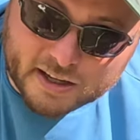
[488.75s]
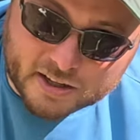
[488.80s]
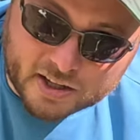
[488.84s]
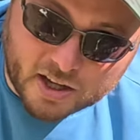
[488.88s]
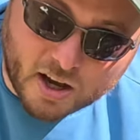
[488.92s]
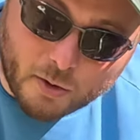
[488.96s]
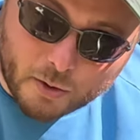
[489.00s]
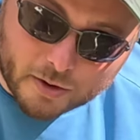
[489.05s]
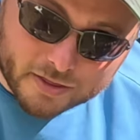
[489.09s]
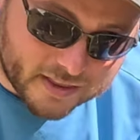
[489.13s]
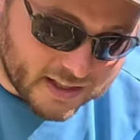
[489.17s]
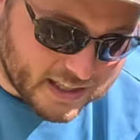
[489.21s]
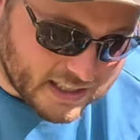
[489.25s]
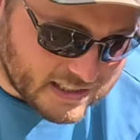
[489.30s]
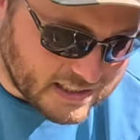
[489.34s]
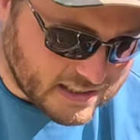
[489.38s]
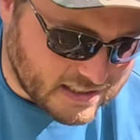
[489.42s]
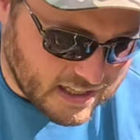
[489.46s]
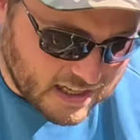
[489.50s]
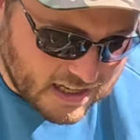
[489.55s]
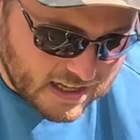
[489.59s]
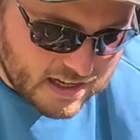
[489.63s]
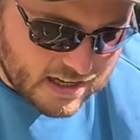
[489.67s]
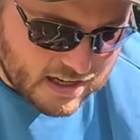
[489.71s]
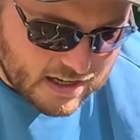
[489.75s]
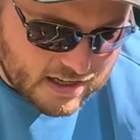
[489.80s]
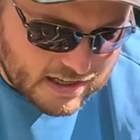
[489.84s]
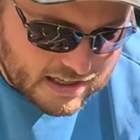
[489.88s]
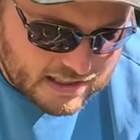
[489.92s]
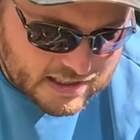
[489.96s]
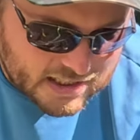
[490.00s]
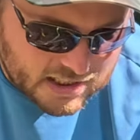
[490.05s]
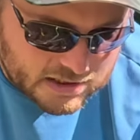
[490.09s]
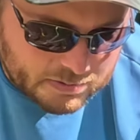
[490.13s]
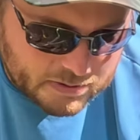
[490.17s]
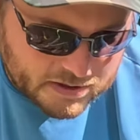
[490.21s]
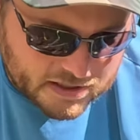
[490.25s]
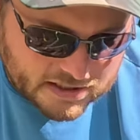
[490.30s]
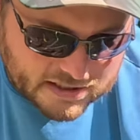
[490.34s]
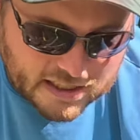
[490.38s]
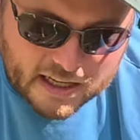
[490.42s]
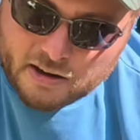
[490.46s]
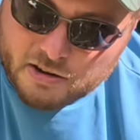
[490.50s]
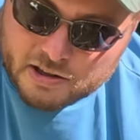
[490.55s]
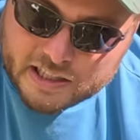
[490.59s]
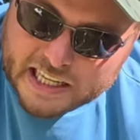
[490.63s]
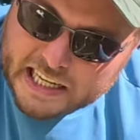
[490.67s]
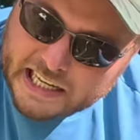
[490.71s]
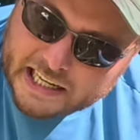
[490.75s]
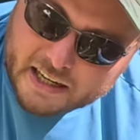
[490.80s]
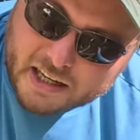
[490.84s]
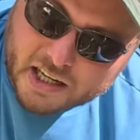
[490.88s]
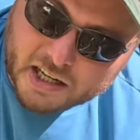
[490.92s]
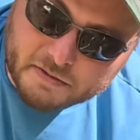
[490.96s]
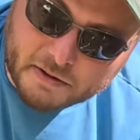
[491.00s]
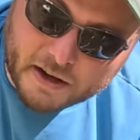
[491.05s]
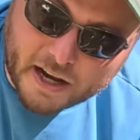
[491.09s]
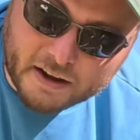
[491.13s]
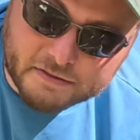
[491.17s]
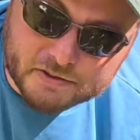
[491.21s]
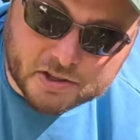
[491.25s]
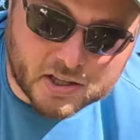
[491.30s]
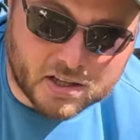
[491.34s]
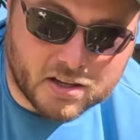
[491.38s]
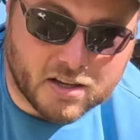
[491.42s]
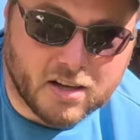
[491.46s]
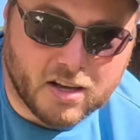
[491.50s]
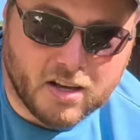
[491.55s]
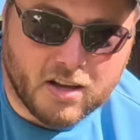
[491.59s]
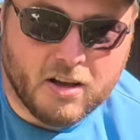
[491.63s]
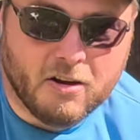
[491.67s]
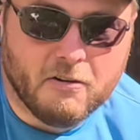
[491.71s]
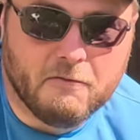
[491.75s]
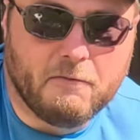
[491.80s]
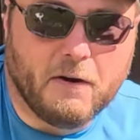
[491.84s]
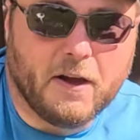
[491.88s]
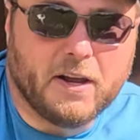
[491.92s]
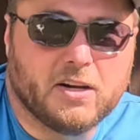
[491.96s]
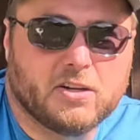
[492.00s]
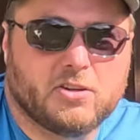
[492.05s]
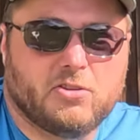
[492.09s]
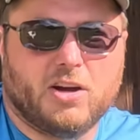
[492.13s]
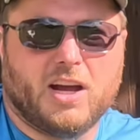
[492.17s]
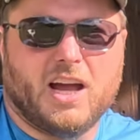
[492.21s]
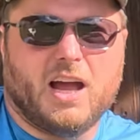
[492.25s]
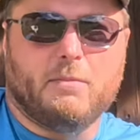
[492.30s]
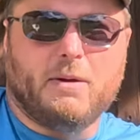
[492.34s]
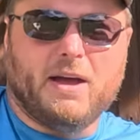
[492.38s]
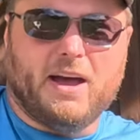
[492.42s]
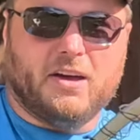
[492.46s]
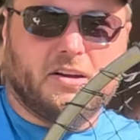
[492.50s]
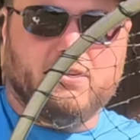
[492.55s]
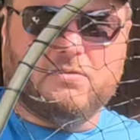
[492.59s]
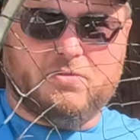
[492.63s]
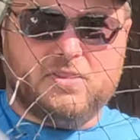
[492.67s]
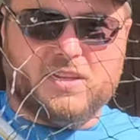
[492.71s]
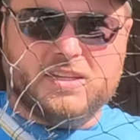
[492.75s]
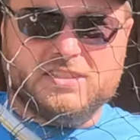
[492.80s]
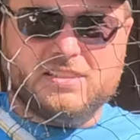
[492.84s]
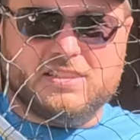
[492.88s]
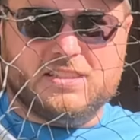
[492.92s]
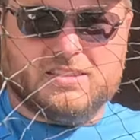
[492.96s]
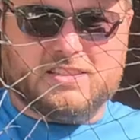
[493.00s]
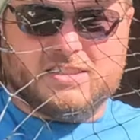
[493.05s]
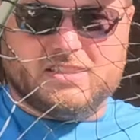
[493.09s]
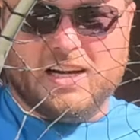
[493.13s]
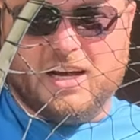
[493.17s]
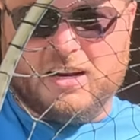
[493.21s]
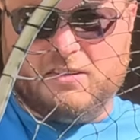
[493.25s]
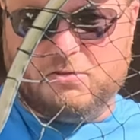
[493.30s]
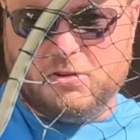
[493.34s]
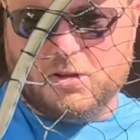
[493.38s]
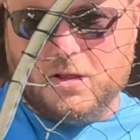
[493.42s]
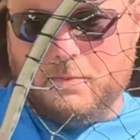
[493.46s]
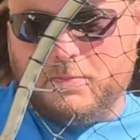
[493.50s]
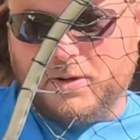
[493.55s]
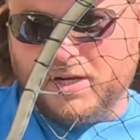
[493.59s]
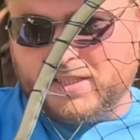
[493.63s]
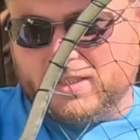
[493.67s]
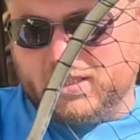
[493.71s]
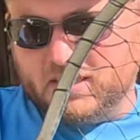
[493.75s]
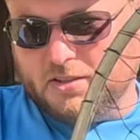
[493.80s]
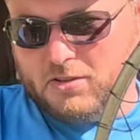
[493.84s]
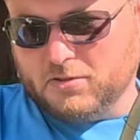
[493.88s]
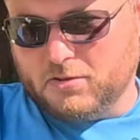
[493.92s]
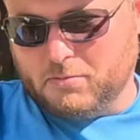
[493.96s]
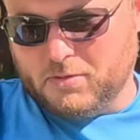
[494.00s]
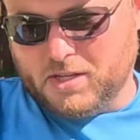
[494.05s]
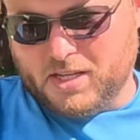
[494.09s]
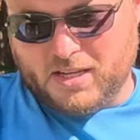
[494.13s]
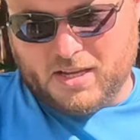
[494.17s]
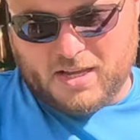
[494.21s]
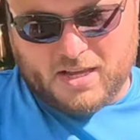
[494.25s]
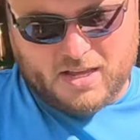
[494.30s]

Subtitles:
go with this, just because I don't care if I have to fight a crab out of this. It's not a really big deal to me.